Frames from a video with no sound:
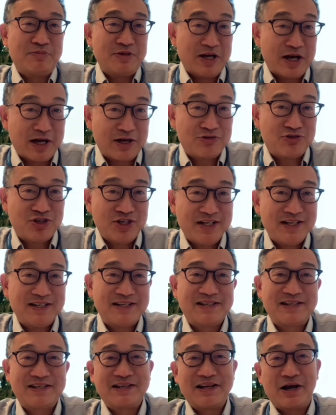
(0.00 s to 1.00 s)

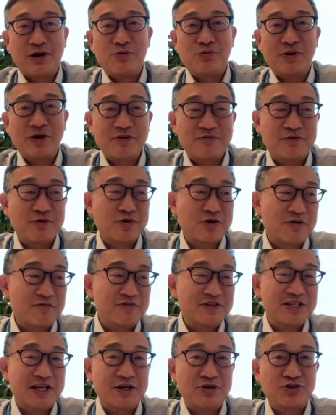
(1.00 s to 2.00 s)
Biaggi's, our wonderful
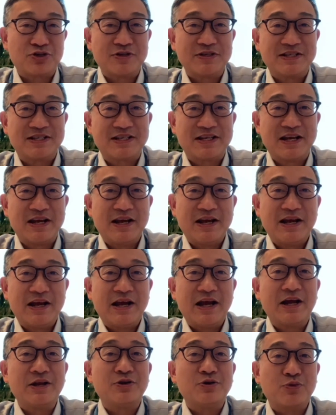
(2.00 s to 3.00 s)
conversations,
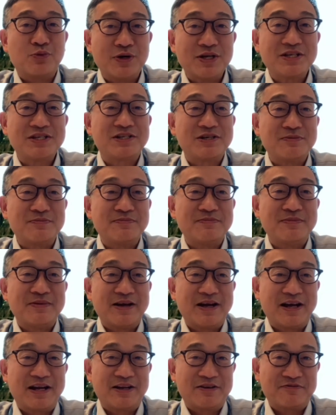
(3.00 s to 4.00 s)
and your wisdom
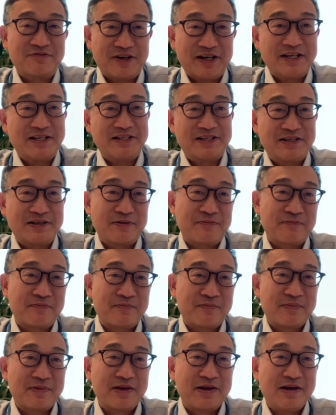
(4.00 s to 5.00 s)
and advice.
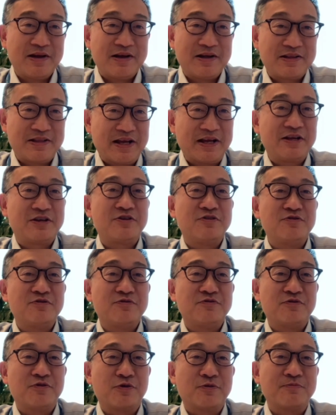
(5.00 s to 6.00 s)
Thank you
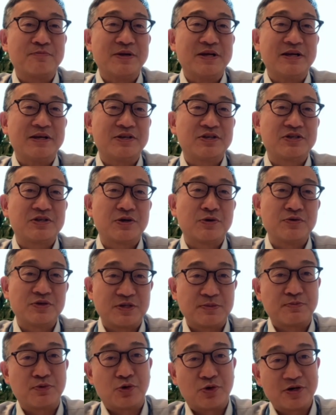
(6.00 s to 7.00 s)
for being so
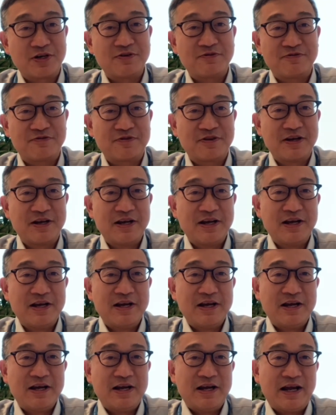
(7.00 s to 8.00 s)
supportive
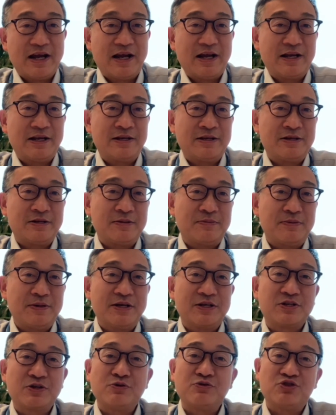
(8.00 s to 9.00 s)
and
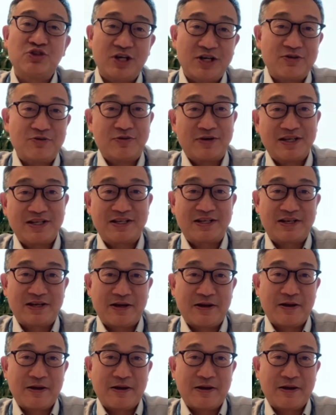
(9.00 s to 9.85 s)
being so generous.